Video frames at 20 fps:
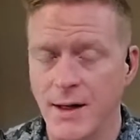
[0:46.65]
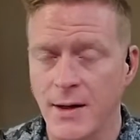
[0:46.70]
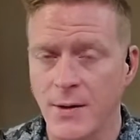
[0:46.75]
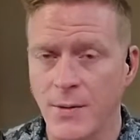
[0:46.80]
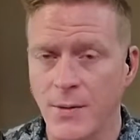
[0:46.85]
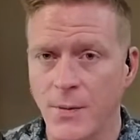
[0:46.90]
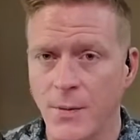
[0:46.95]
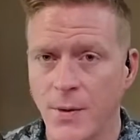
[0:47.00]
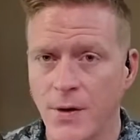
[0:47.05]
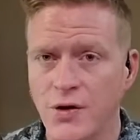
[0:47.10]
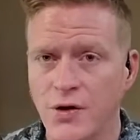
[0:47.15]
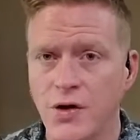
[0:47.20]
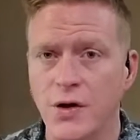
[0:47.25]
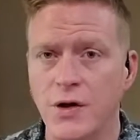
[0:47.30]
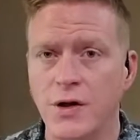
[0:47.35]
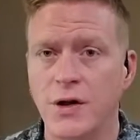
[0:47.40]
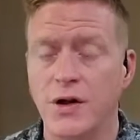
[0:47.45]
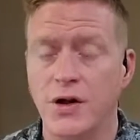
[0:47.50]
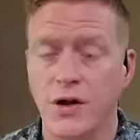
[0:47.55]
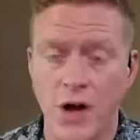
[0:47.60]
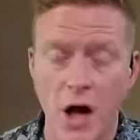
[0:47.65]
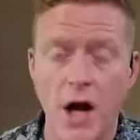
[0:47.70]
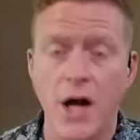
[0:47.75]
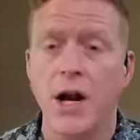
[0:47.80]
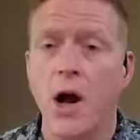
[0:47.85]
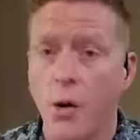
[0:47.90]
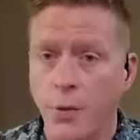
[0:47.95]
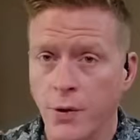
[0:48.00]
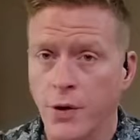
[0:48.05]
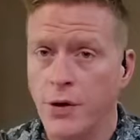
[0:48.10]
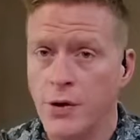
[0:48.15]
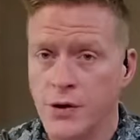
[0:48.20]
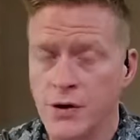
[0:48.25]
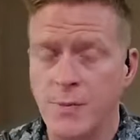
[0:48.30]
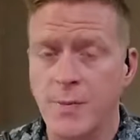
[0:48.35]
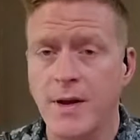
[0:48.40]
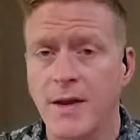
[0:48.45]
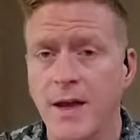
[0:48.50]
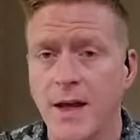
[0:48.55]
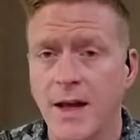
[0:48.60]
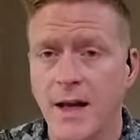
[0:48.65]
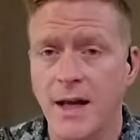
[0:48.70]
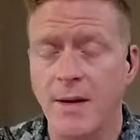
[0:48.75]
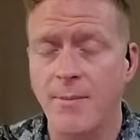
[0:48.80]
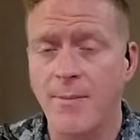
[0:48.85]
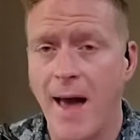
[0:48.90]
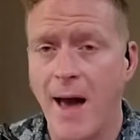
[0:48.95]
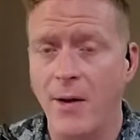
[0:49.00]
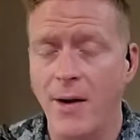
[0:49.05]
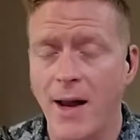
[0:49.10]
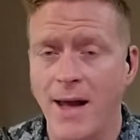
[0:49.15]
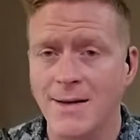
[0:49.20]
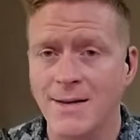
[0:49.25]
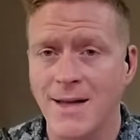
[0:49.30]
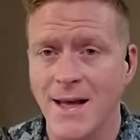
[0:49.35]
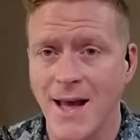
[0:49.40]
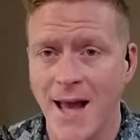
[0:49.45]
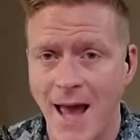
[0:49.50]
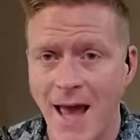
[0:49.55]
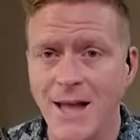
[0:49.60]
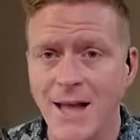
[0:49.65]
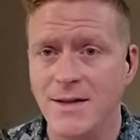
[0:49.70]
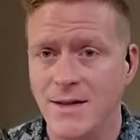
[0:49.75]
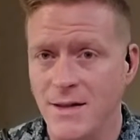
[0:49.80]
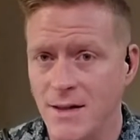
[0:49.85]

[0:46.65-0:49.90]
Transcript: What should gun owners be thinking about as they head